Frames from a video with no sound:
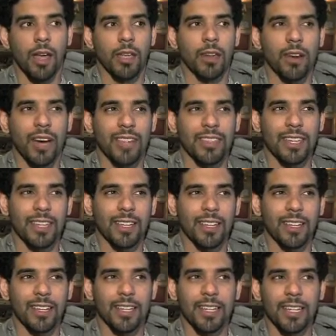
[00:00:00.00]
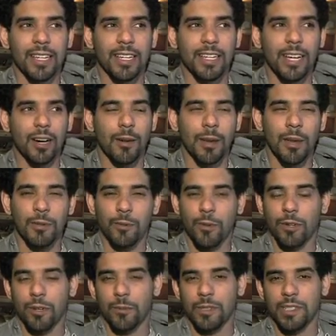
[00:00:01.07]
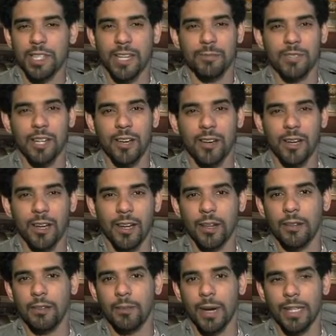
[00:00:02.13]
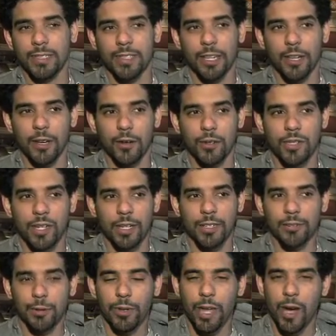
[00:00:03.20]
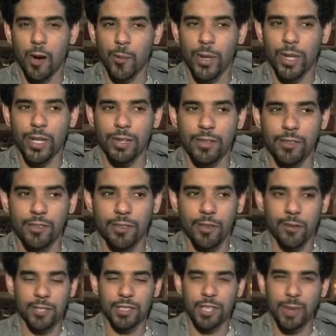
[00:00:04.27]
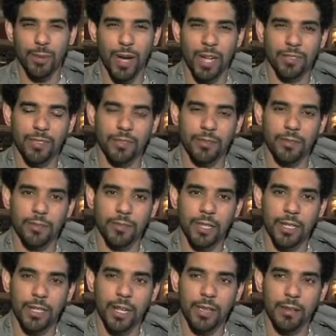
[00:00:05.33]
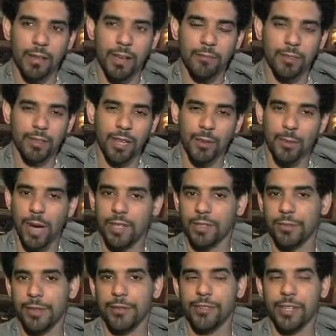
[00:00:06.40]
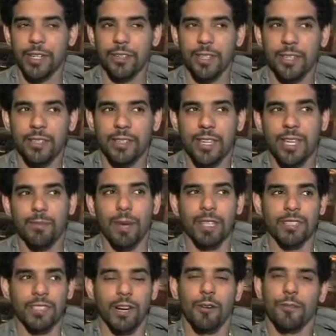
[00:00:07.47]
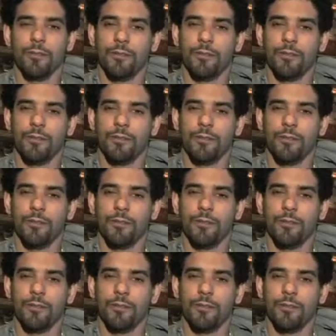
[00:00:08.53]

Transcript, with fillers: You know, I think uh, it helped. I mean, I've been working with Sam Chowhan, mindset coach, and he's really helped me just learn to stay positive and, and have a lot of positive energy and, and keep myself